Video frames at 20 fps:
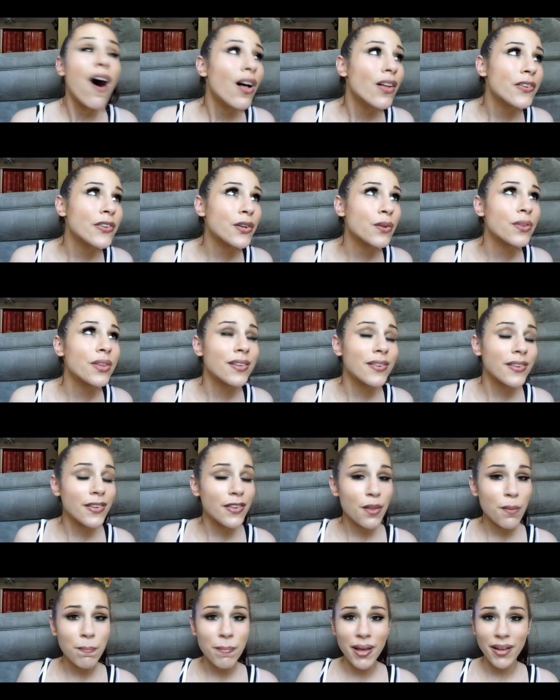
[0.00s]
Also, this is
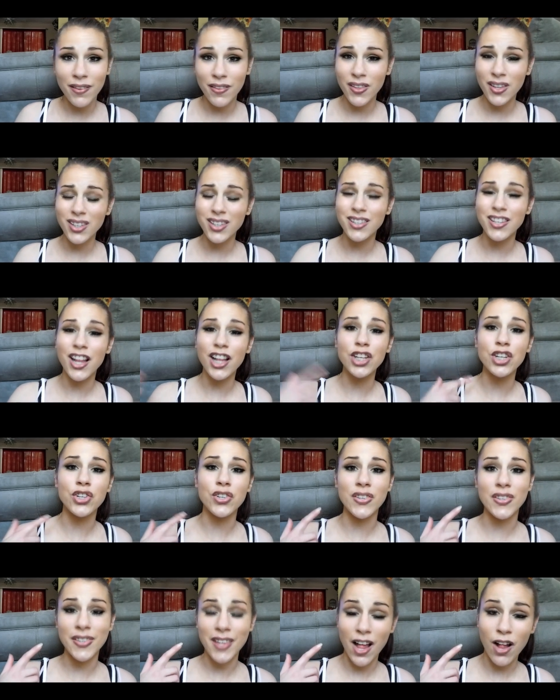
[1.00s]
the best thing to tell
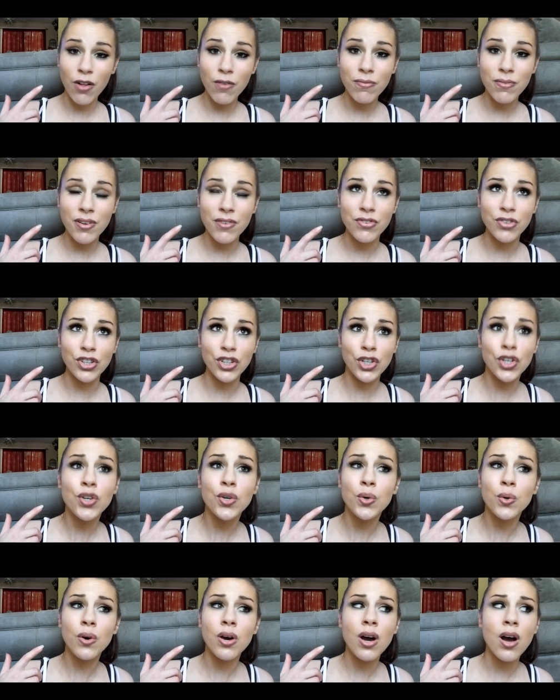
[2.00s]
yourself if
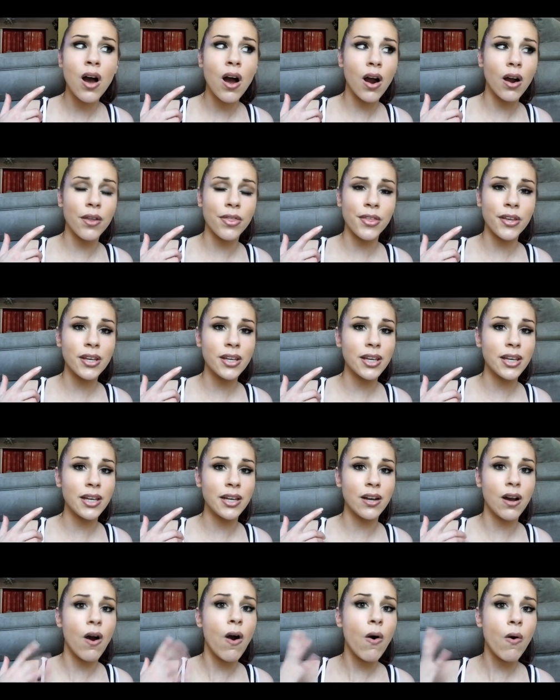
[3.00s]
you are
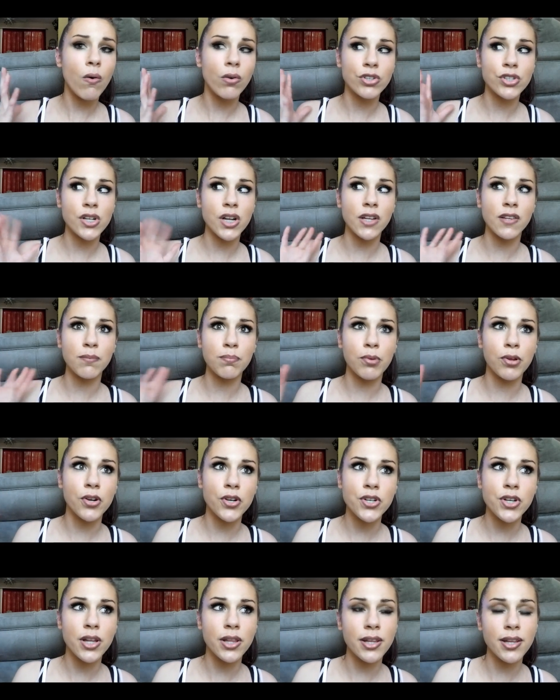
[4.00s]
thinking, oh, should I
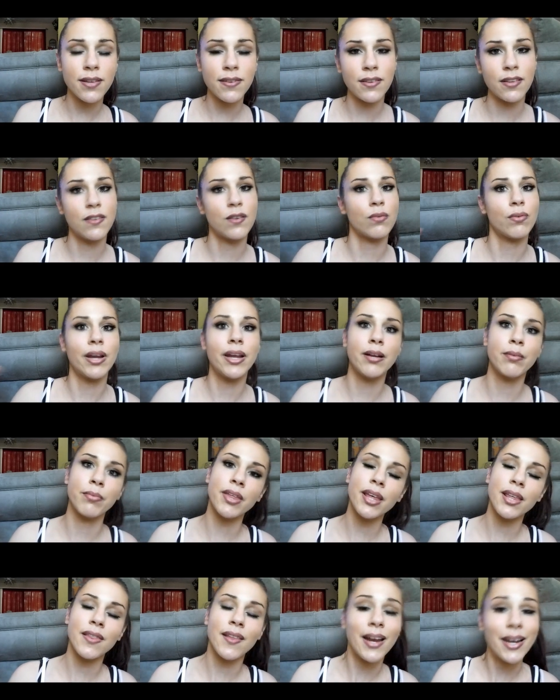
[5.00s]
splurge on this? It's a random
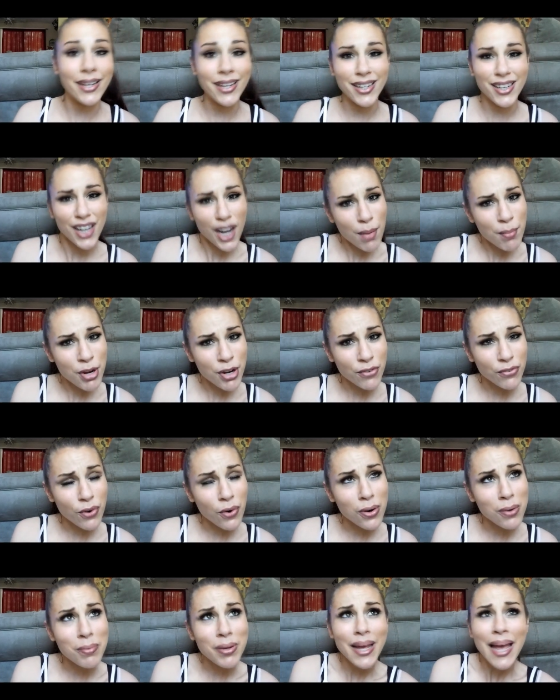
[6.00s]
thing that I didn't come here
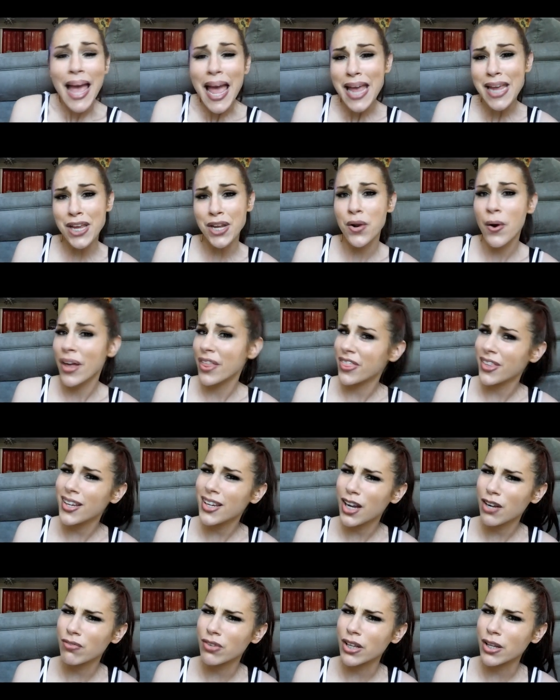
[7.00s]
for, but hey, you know, I
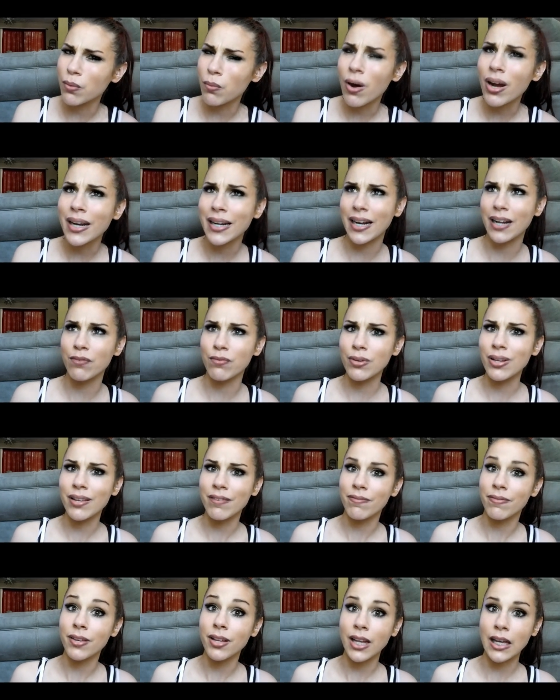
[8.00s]
think I really want it. I really
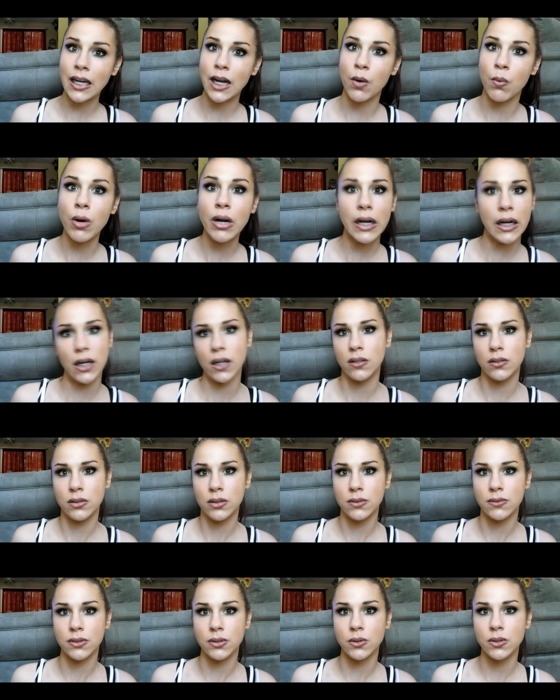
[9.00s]
feel like I want it. I don't
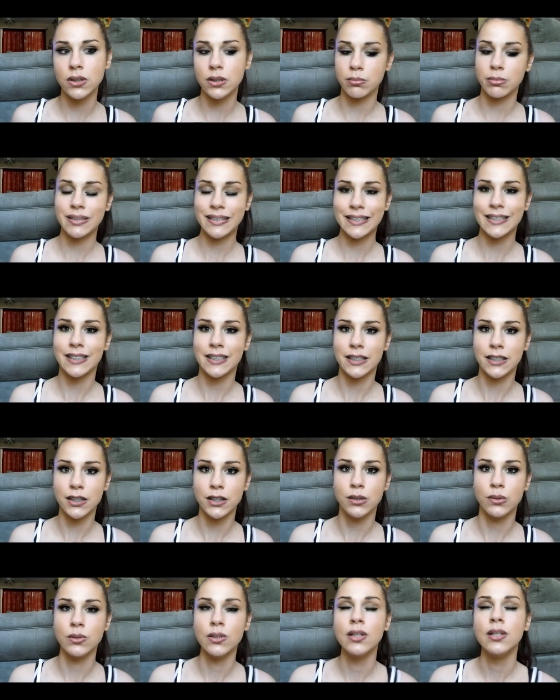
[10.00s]
know if I want it, but I kind of
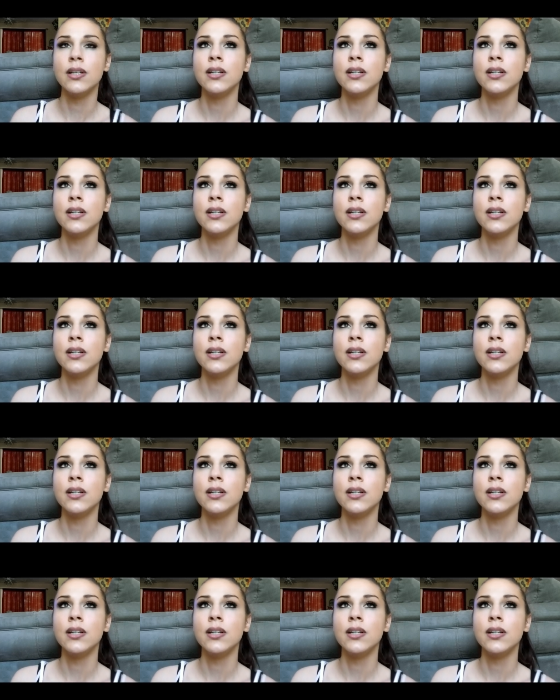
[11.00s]
do.